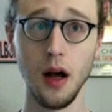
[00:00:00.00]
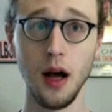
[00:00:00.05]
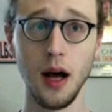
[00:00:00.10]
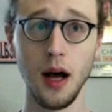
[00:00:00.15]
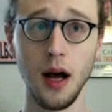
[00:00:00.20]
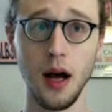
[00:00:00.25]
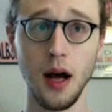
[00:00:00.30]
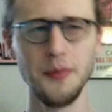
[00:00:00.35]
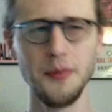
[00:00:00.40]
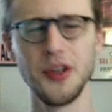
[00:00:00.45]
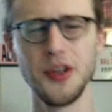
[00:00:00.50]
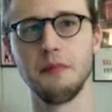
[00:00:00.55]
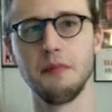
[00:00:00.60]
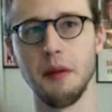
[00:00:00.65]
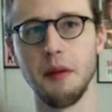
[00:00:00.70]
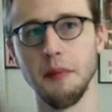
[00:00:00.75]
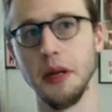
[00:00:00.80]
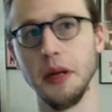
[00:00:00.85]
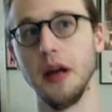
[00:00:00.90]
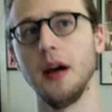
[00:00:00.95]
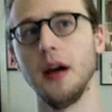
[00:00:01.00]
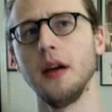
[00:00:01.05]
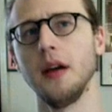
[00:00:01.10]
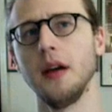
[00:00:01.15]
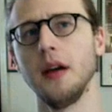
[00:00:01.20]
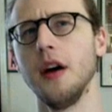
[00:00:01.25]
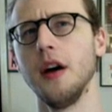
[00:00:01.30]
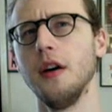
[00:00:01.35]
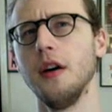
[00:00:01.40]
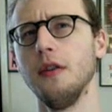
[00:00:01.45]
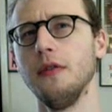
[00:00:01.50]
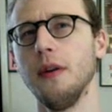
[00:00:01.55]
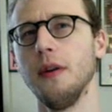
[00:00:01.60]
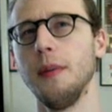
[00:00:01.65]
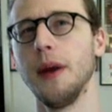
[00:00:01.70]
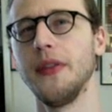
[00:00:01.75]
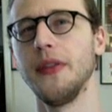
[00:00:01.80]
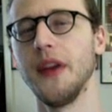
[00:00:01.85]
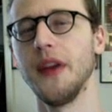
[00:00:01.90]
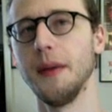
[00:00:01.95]
I'm. I mean, I don't
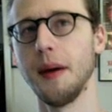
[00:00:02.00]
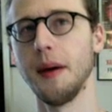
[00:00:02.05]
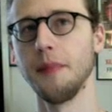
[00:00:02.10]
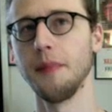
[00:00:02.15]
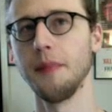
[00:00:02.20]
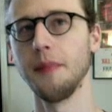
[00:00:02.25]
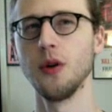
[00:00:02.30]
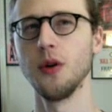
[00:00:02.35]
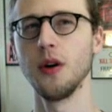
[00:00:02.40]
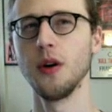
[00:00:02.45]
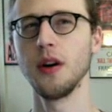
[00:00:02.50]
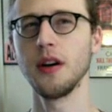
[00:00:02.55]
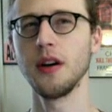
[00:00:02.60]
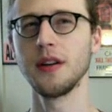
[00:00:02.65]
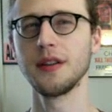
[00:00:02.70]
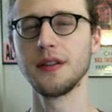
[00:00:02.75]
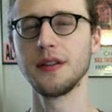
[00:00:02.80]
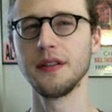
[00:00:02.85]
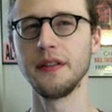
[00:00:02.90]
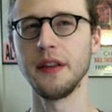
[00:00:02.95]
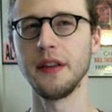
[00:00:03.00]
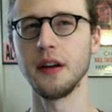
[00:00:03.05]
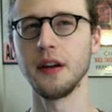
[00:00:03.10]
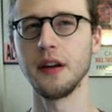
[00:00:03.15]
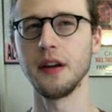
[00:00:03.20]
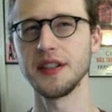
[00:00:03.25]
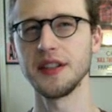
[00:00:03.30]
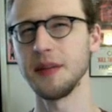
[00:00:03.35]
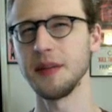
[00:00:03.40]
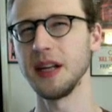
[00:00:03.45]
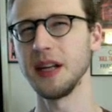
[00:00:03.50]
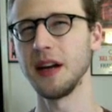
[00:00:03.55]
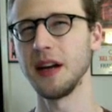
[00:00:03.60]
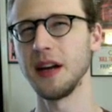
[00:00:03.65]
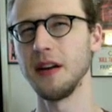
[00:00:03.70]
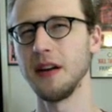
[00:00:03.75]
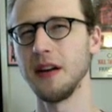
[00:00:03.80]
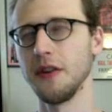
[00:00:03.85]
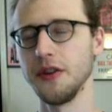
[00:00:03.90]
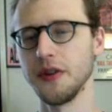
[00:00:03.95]
know about them. I'm sure because I mean,
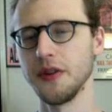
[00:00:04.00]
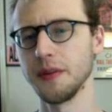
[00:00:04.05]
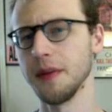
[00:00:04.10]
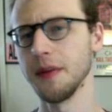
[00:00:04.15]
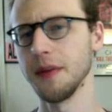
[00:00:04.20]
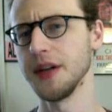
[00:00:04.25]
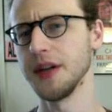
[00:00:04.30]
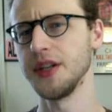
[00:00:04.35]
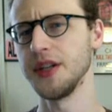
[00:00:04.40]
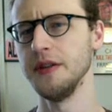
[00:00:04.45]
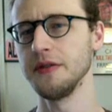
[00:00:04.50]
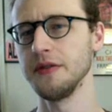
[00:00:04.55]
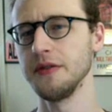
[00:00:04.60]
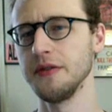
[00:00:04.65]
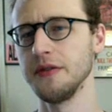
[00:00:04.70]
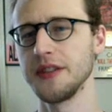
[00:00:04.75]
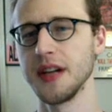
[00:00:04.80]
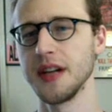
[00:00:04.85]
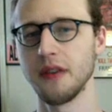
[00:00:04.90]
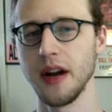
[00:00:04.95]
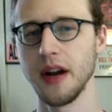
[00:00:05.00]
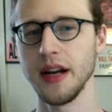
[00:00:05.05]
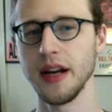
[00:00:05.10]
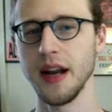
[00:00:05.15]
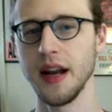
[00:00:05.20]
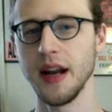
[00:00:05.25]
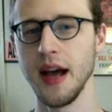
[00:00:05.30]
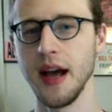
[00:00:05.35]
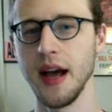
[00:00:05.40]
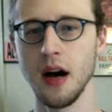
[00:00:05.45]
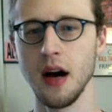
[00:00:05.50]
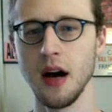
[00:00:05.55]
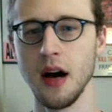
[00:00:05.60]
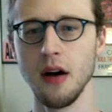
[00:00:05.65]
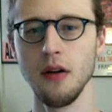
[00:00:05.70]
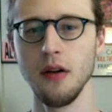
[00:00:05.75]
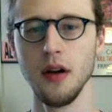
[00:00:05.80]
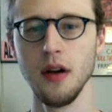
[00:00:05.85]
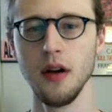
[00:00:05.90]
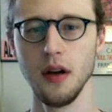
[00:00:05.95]
I know they're doing much ado stuff right
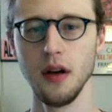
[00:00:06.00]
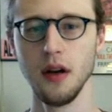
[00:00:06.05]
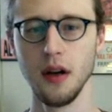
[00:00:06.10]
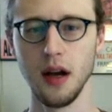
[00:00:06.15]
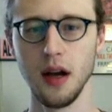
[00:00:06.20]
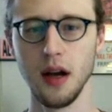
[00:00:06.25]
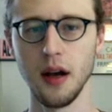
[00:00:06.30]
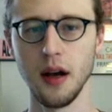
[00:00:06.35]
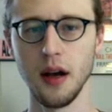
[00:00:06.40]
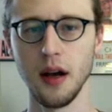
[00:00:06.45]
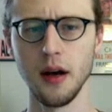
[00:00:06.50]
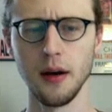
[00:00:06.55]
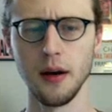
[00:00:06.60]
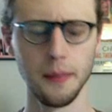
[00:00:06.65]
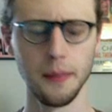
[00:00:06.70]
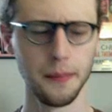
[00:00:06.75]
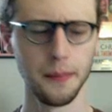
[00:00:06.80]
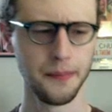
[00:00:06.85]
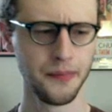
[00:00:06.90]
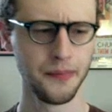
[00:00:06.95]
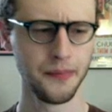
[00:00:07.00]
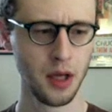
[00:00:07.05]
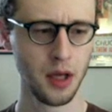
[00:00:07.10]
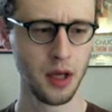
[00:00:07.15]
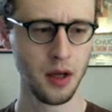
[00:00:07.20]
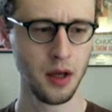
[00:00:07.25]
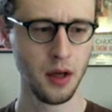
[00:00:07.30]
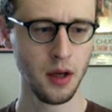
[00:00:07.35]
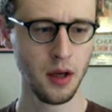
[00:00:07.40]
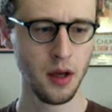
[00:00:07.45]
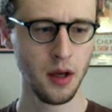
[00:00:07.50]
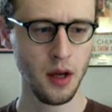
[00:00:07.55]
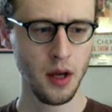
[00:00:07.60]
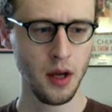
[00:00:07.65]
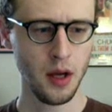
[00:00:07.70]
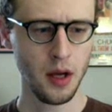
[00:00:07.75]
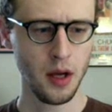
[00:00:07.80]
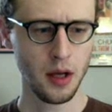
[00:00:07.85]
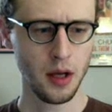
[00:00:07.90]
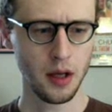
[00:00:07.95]
now. Um,
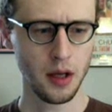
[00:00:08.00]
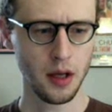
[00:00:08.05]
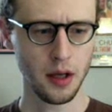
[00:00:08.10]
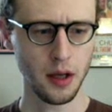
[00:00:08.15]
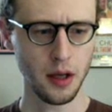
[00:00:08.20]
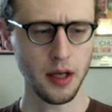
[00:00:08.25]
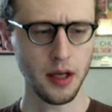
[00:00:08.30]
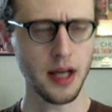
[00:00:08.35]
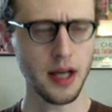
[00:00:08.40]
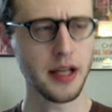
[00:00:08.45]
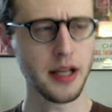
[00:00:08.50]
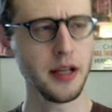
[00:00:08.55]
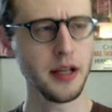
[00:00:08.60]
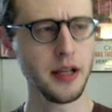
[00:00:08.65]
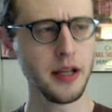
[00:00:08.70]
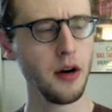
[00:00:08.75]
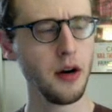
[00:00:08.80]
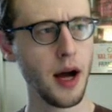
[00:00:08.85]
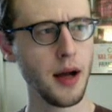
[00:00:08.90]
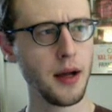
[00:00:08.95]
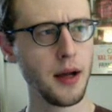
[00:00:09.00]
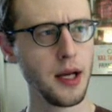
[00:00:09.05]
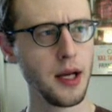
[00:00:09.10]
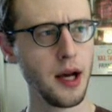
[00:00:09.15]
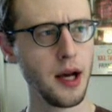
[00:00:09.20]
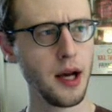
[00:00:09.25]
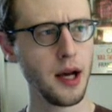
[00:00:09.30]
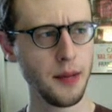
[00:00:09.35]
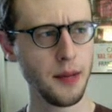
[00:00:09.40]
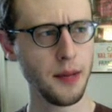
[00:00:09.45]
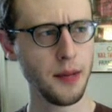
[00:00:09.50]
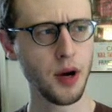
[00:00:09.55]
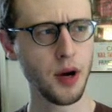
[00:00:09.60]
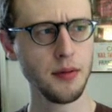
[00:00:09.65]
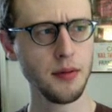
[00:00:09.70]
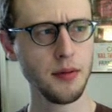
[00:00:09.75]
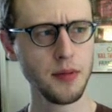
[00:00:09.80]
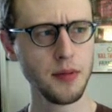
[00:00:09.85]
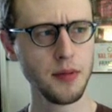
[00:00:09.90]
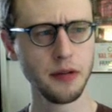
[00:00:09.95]
yeah, you know, I, I
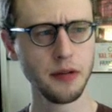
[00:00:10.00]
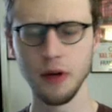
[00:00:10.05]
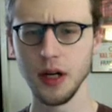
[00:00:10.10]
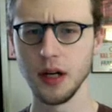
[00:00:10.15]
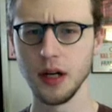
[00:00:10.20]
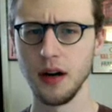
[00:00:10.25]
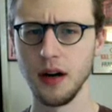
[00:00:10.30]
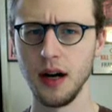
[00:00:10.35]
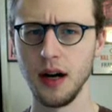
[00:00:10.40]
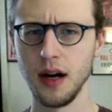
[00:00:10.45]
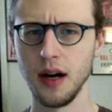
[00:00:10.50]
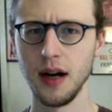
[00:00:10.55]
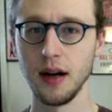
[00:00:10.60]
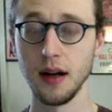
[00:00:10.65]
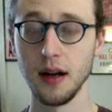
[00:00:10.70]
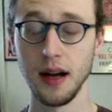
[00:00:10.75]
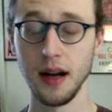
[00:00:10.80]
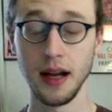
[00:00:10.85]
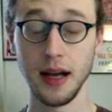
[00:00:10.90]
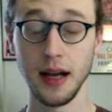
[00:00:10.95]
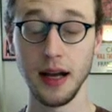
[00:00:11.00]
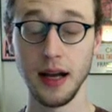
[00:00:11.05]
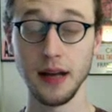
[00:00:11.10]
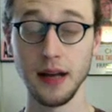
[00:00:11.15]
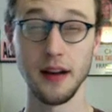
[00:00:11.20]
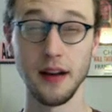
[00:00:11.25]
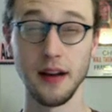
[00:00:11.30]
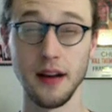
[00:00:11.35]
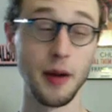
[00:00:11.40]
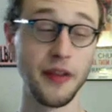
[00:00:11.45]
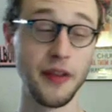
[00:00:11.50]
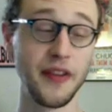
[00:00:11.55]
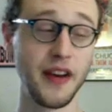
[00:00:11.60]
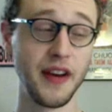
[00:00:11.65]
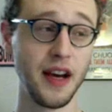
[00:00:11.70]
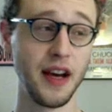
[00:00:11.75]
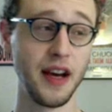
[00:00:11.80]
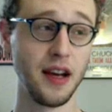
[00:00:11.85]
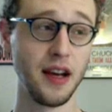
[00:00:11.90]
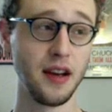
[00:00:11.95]
probably will. Uh, I hadn't thought about
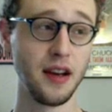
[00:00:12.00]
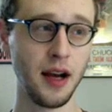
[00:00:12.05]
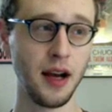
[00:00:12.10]
that.